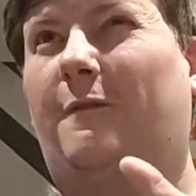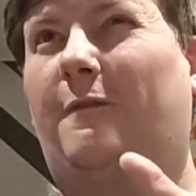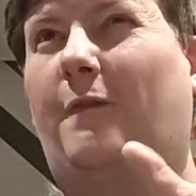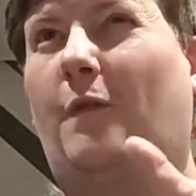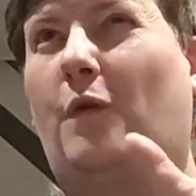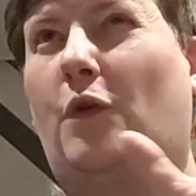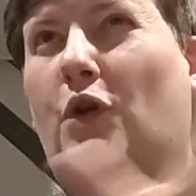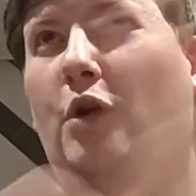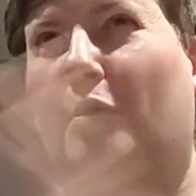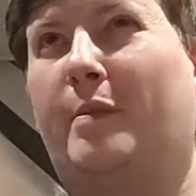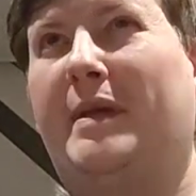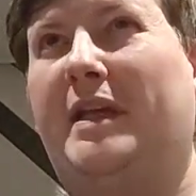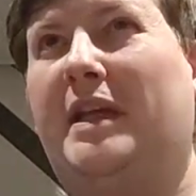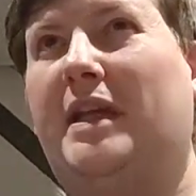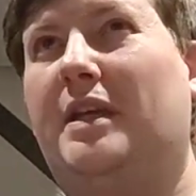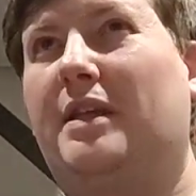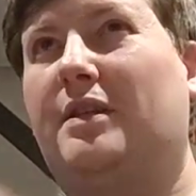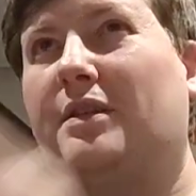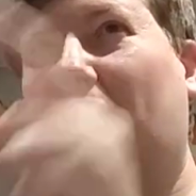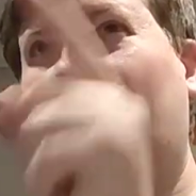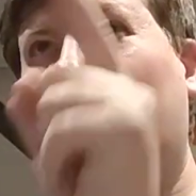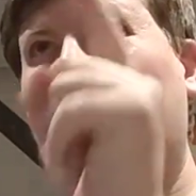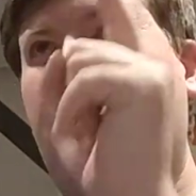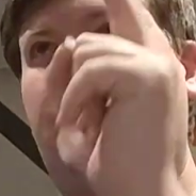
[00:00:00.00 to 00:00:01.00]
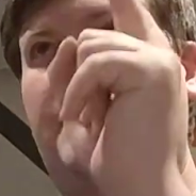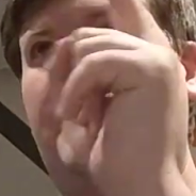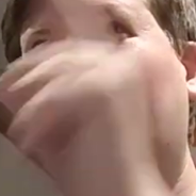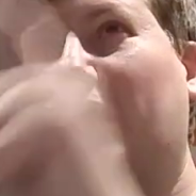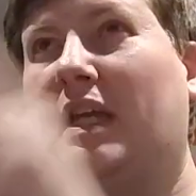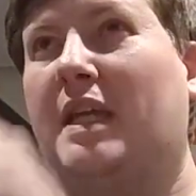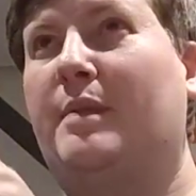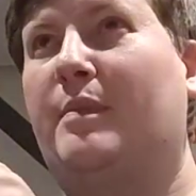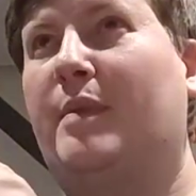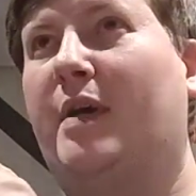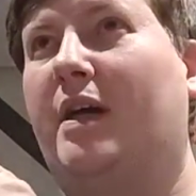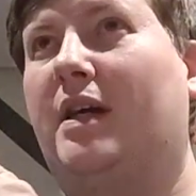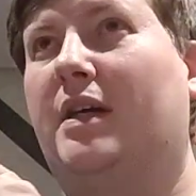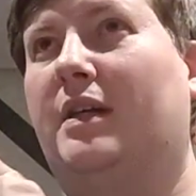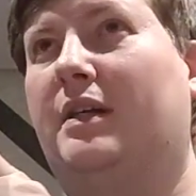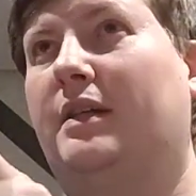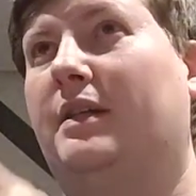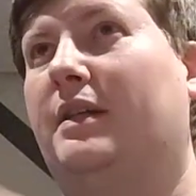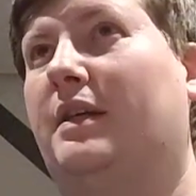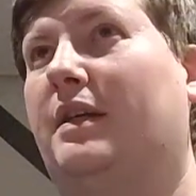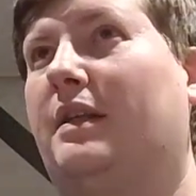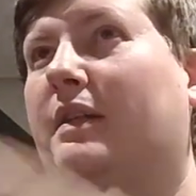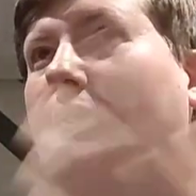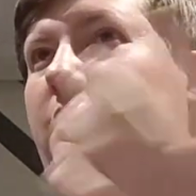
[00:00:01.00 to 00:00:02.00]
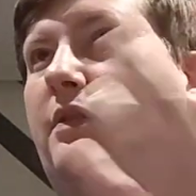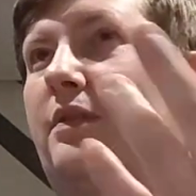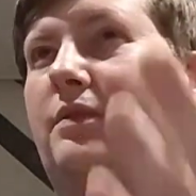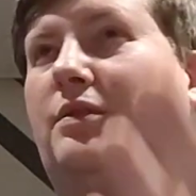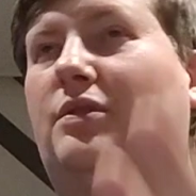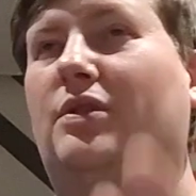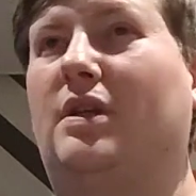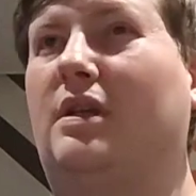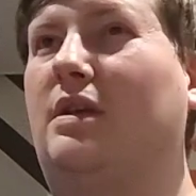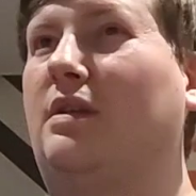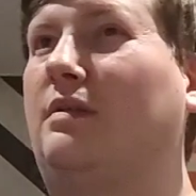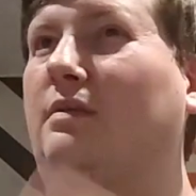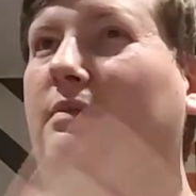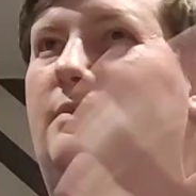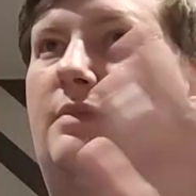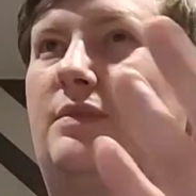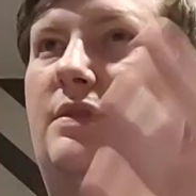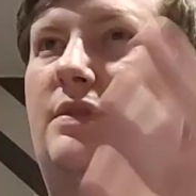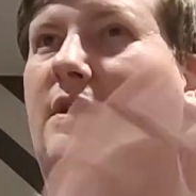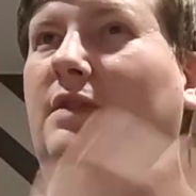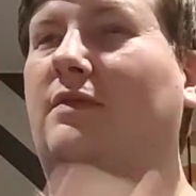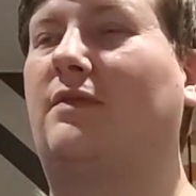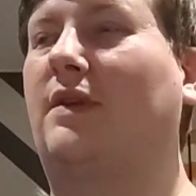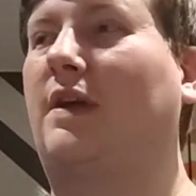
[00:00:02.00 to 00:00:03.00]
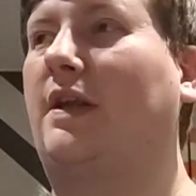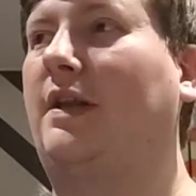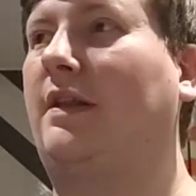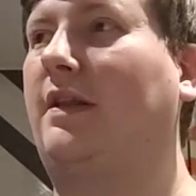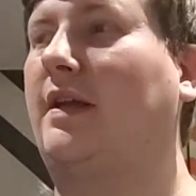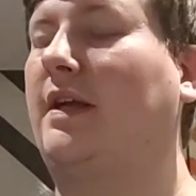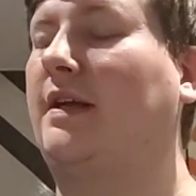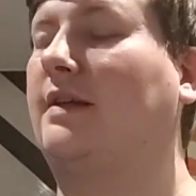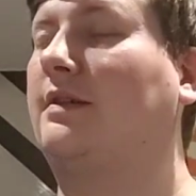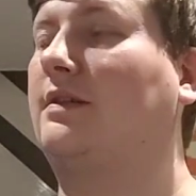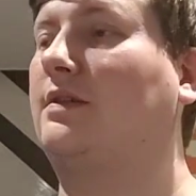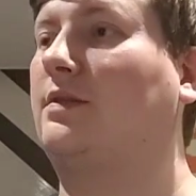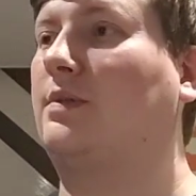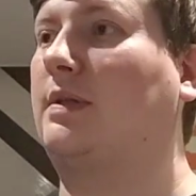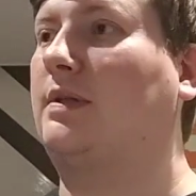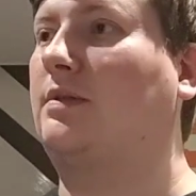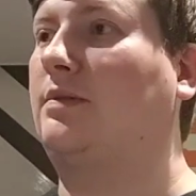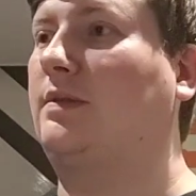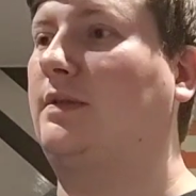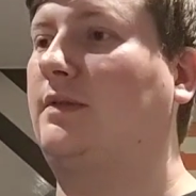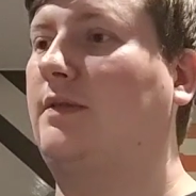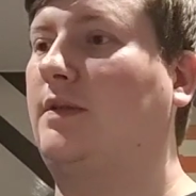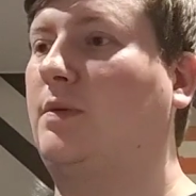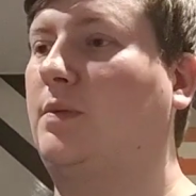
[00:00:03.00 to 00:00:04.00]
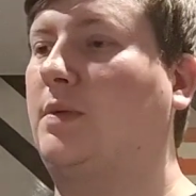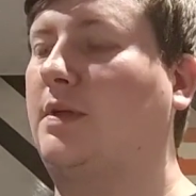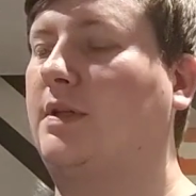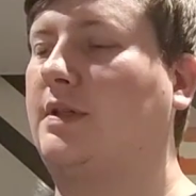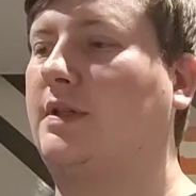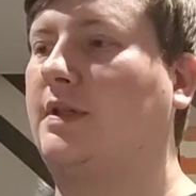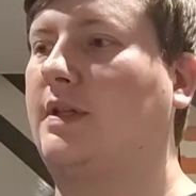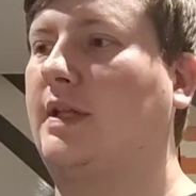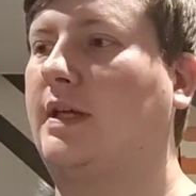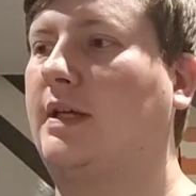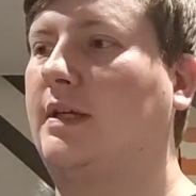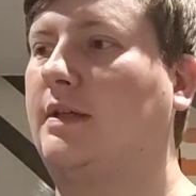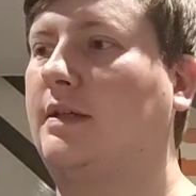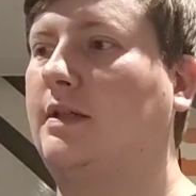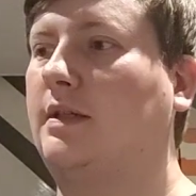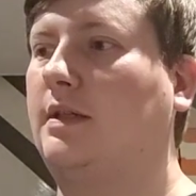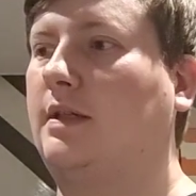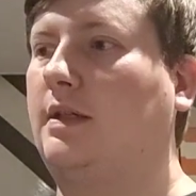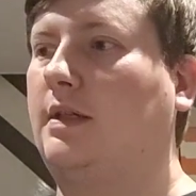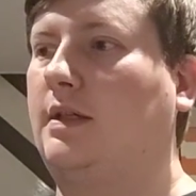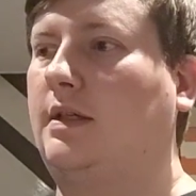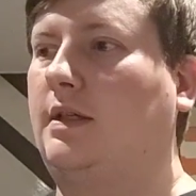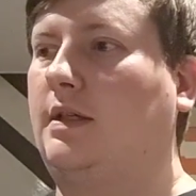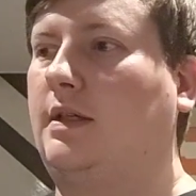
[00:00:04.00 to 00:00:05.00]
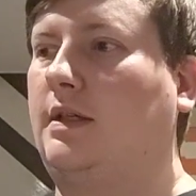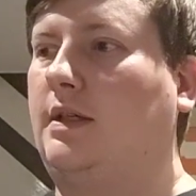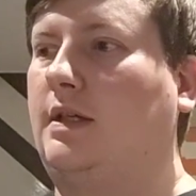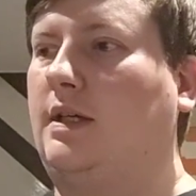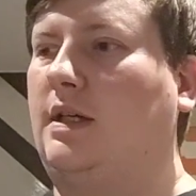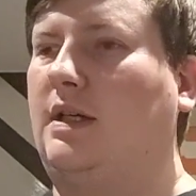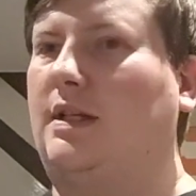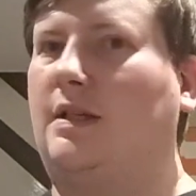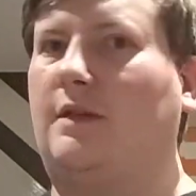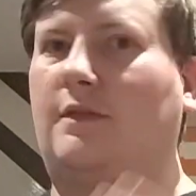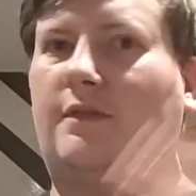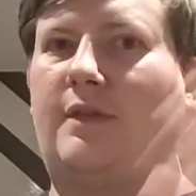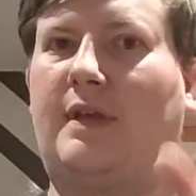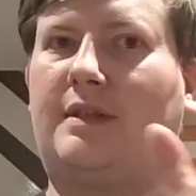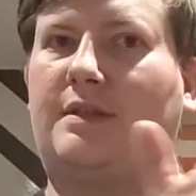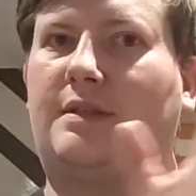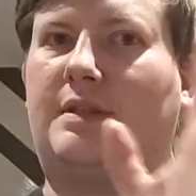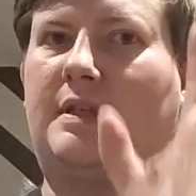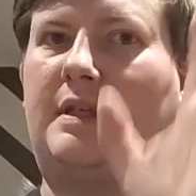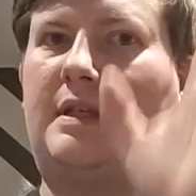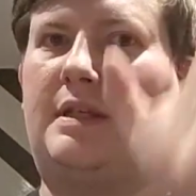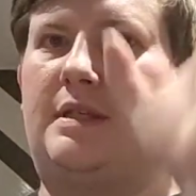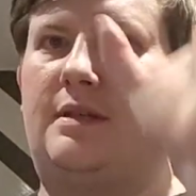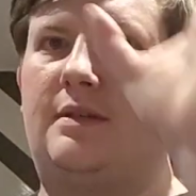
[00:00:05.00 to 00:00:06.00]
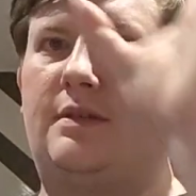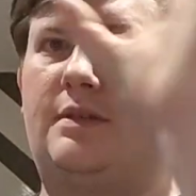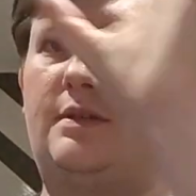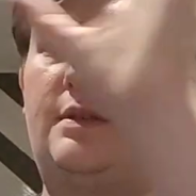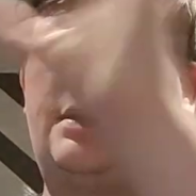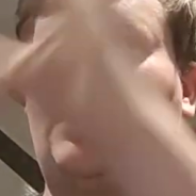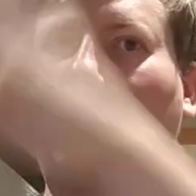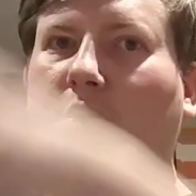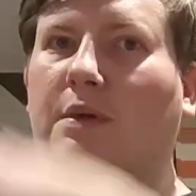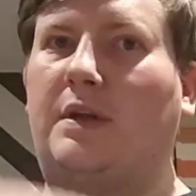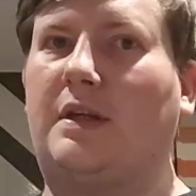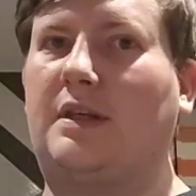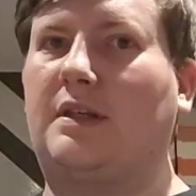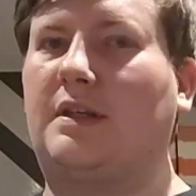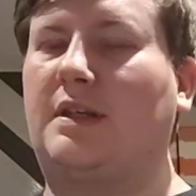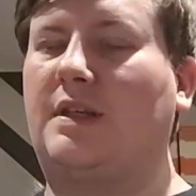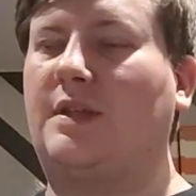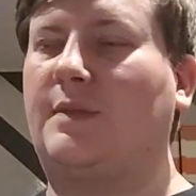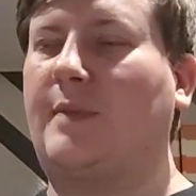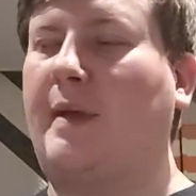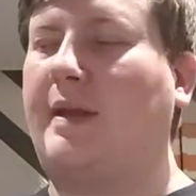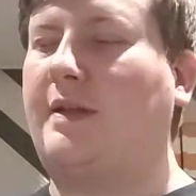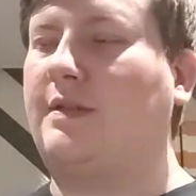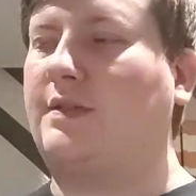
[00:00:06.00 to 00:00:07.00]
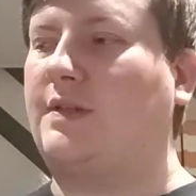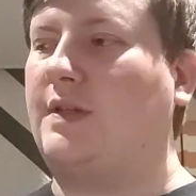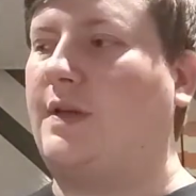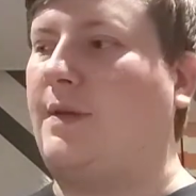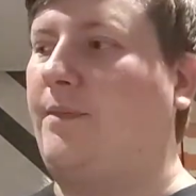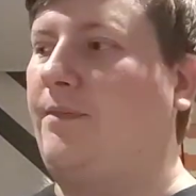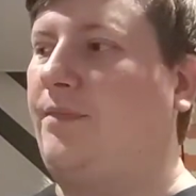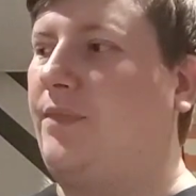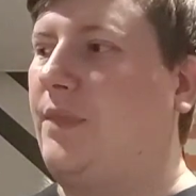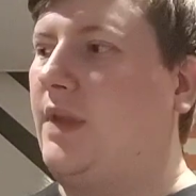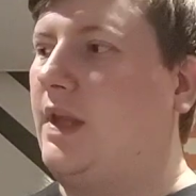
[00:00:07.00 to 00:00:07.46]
4 beers on a tea bar, and they've got gin and stuff like that as well, if you wanted that, and a fancy tonic dispenser.